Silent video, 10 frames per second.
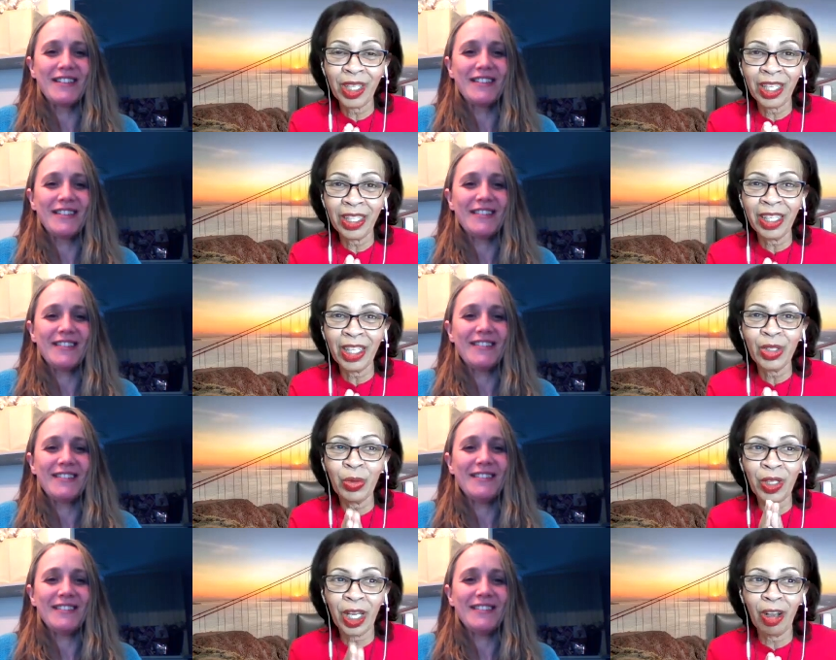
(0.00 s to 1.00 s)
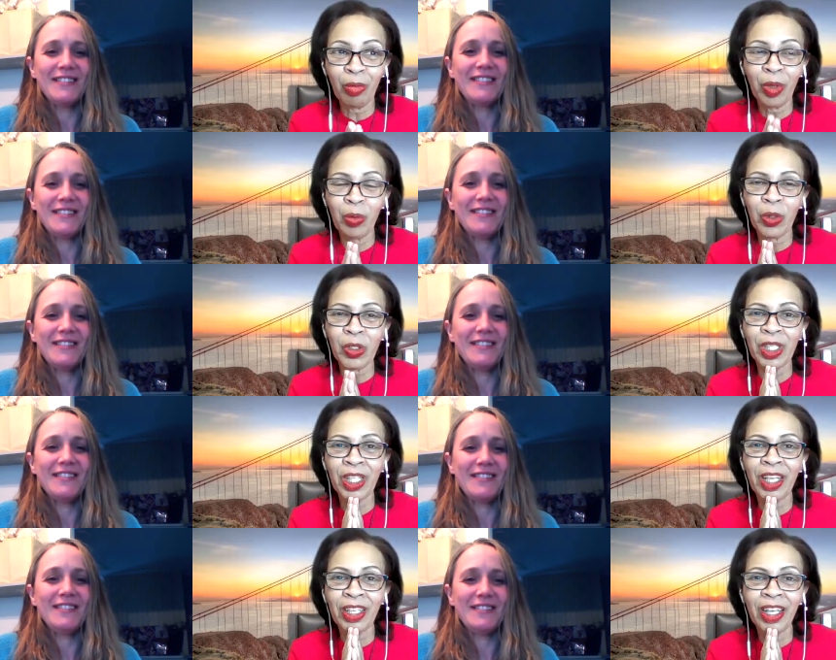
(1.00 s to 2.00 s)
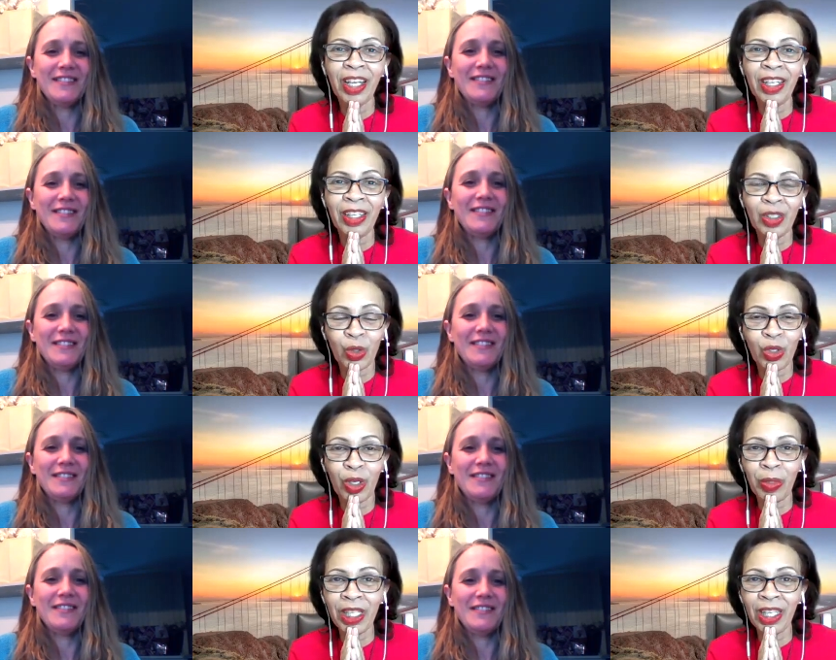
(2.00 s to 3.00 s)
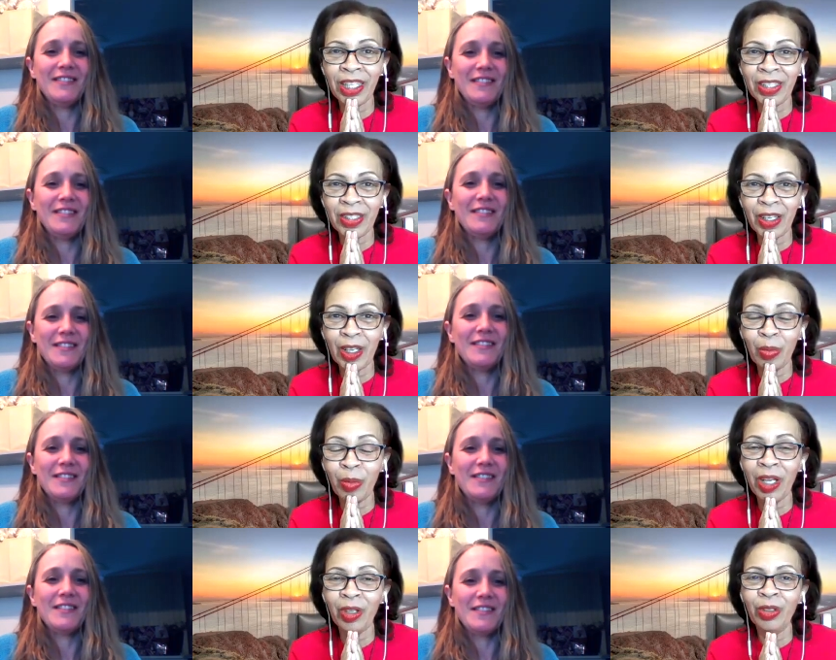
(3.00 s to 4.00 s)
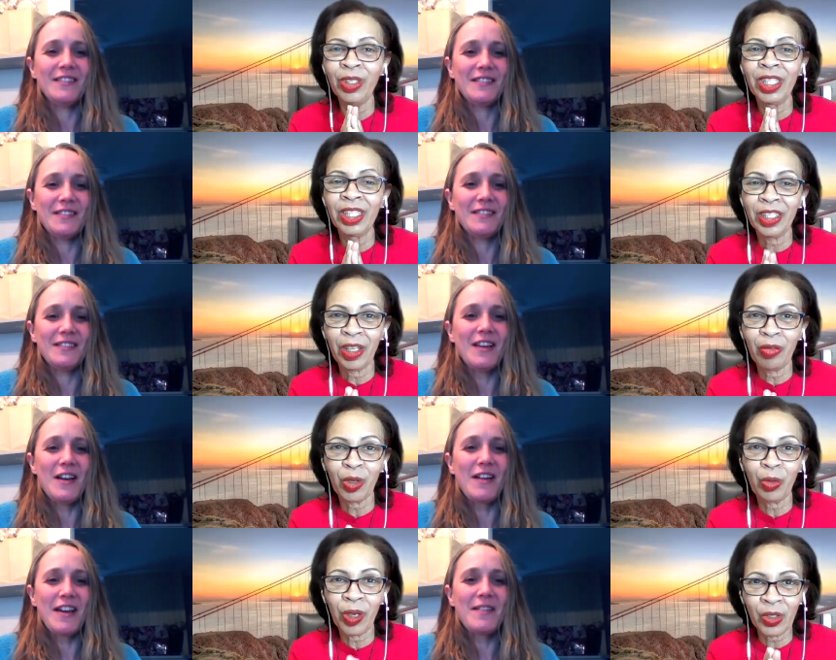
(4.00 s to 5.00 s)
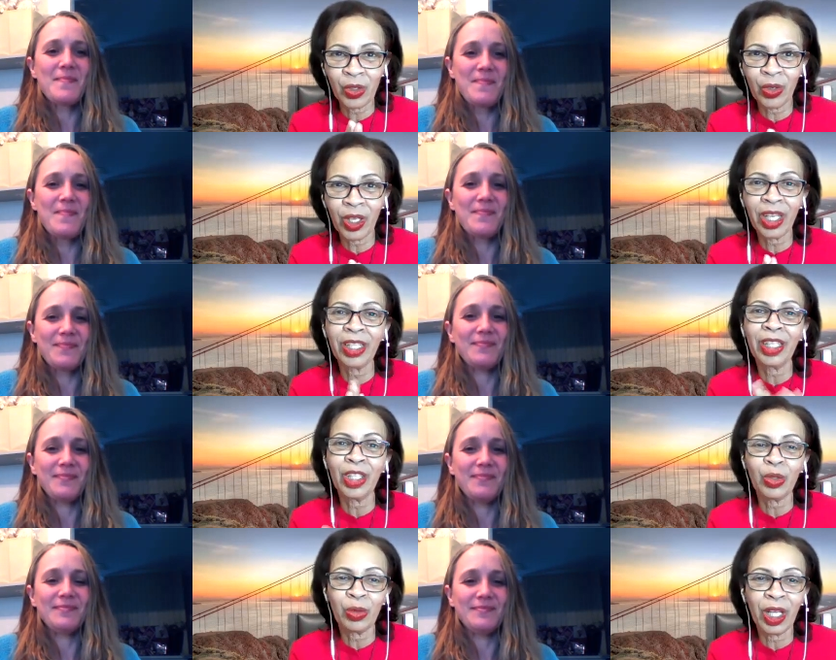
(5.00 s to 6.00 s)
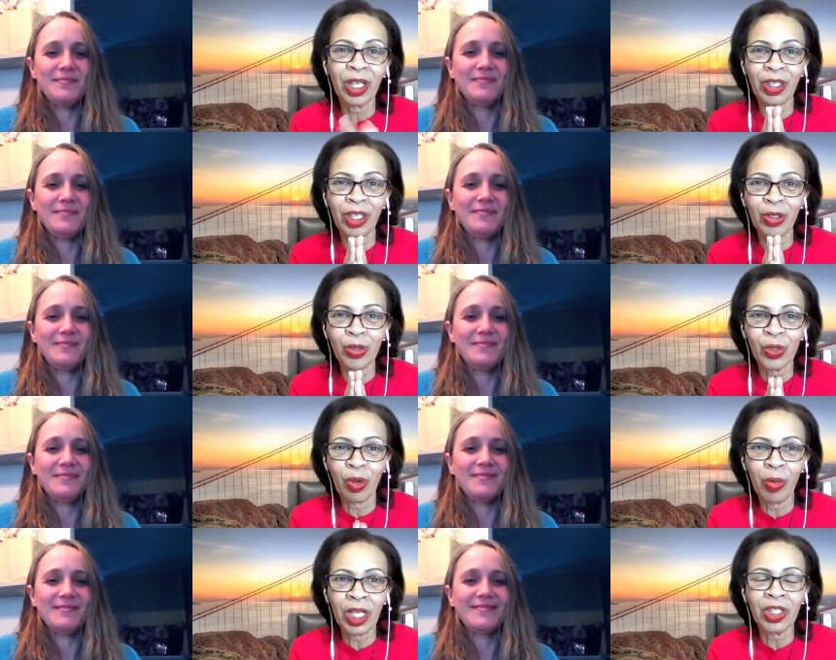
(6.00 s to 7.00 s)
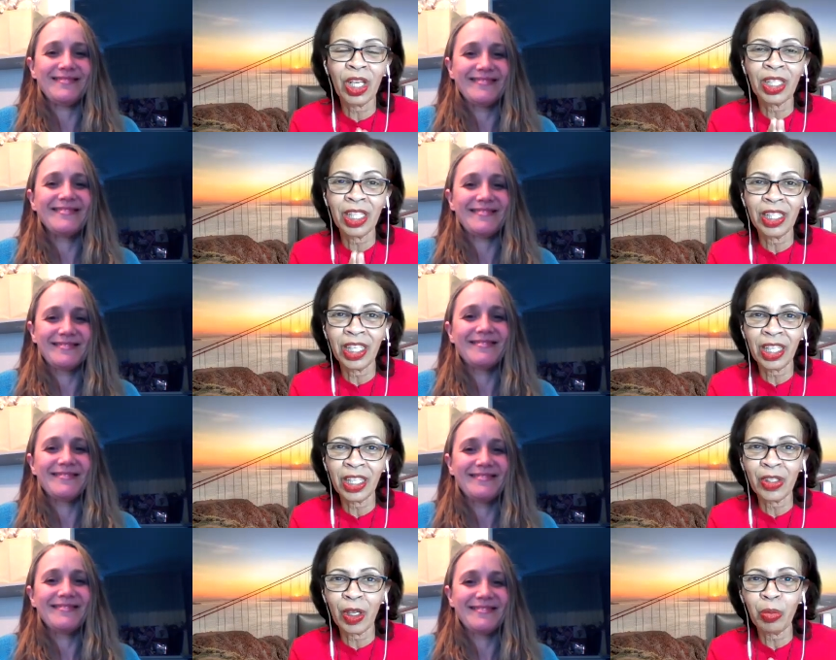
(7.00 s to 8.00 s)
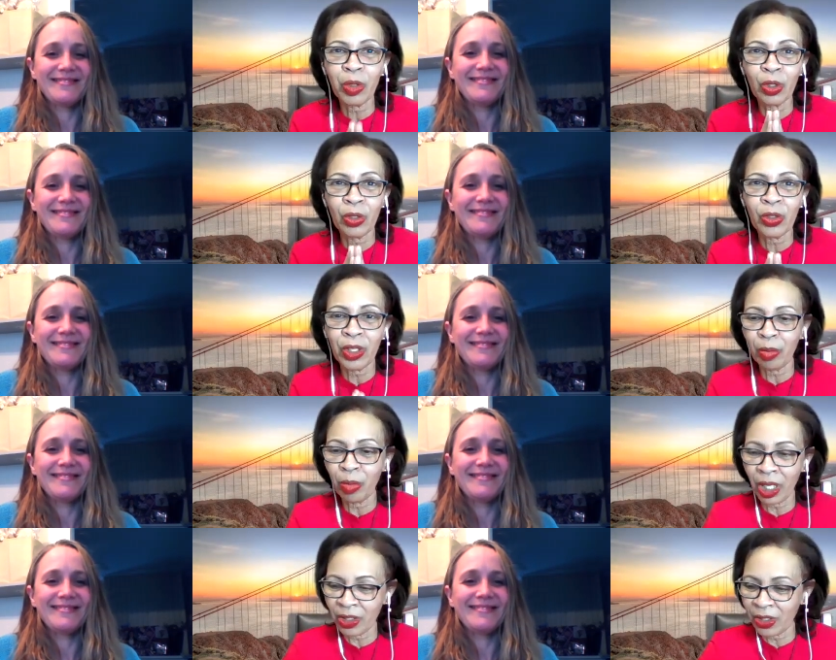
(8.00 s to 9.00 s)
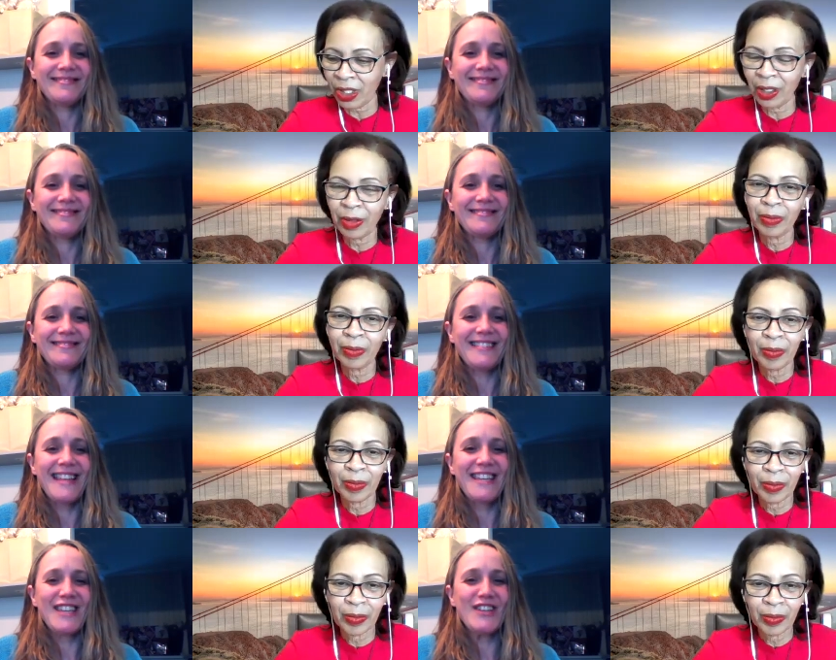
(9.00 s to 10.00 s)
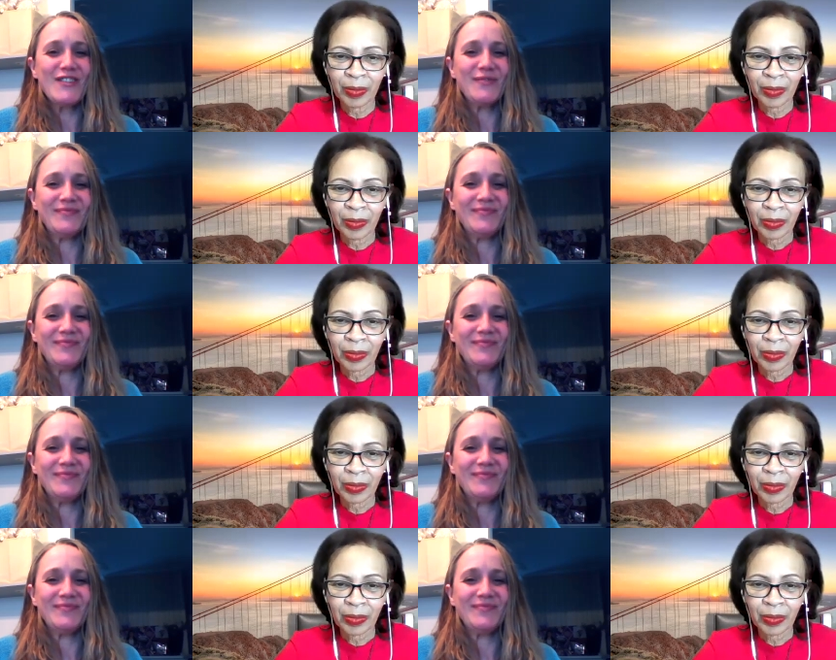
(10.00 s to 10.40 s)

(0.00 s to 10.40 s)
Speaker 1: get in touch with her. I'll be posting her uh, social media links and her bio everywhere. Okay. So get in touch with her. Thank you so much. Until the next episode, stay blessed. Thank you.